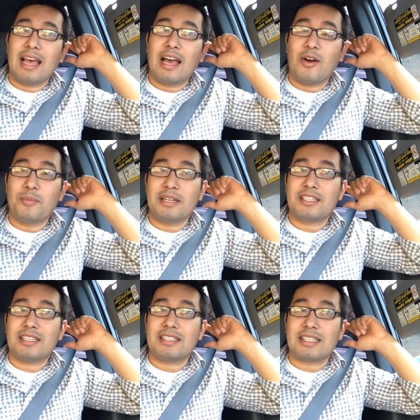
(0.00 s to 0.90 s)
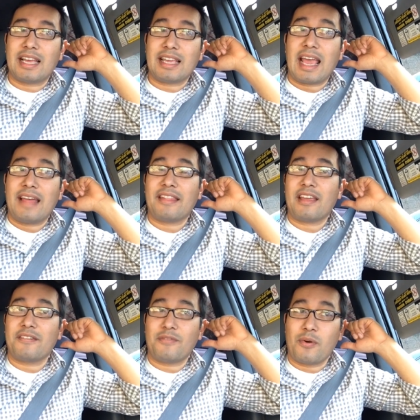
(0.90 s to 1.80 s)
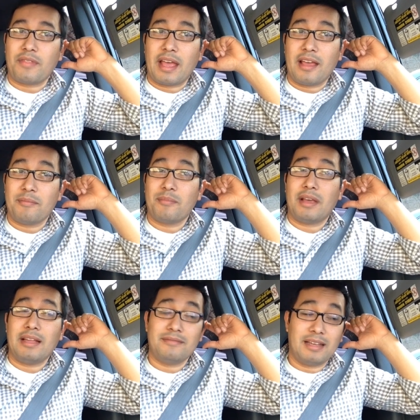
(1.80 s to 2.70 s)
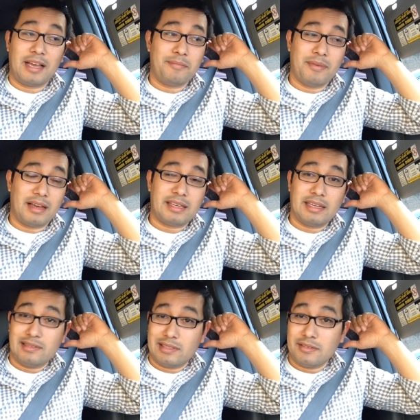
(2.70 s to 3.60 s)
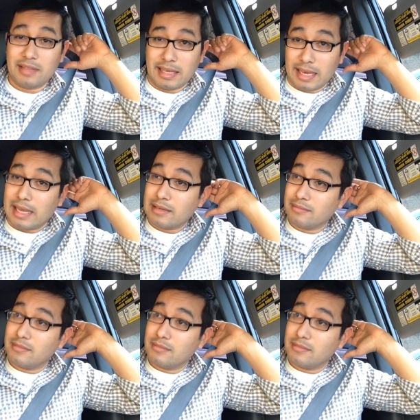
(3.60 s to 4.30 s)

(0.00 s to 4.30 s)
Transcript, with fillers: How much is that? Can they afford that? And and I, I guarantee you they can.